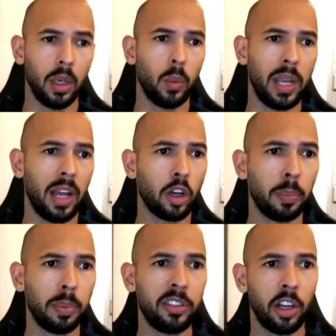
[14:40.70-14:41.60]
We had to go to
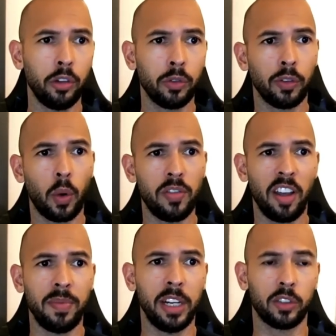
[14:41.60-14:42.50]
the police station for
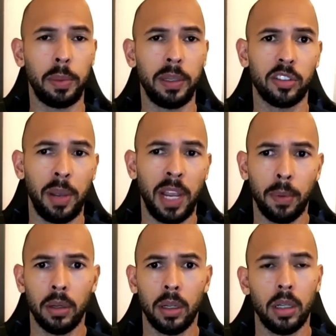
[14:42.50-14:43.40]
45 minutes for pieces of
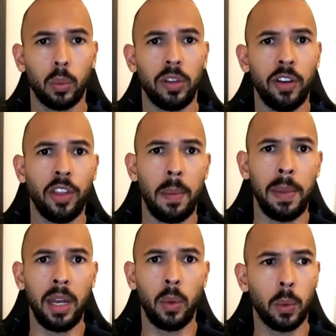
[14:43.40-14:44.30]
paper. We filled them
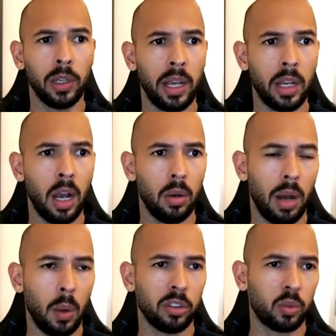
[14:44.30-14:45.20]
in and we were let go. I
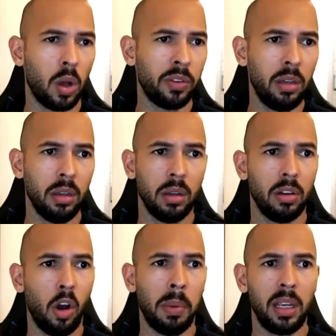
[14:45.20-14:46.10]
was swatted.
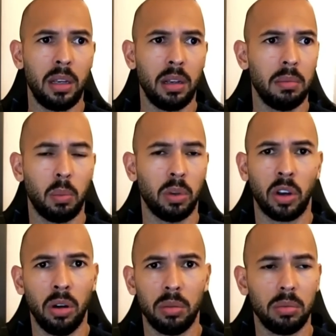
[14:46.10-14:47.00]
Nobody was
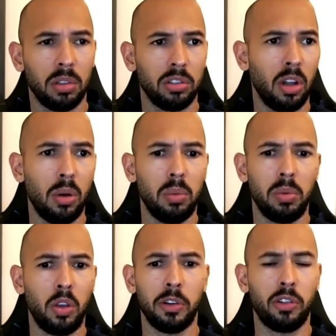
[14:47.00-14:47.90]
hurt. There's no
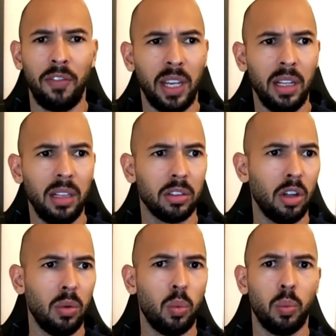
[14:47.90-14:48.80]
human trafficking. There's no
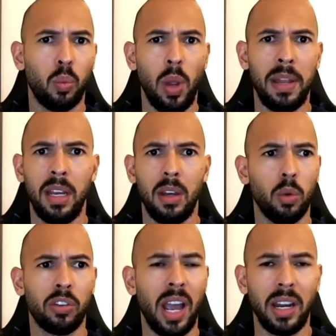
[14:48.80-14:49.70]
women who
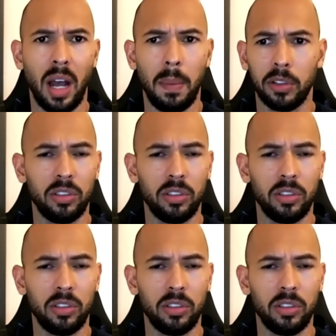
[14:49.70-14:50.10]
were tied up. There's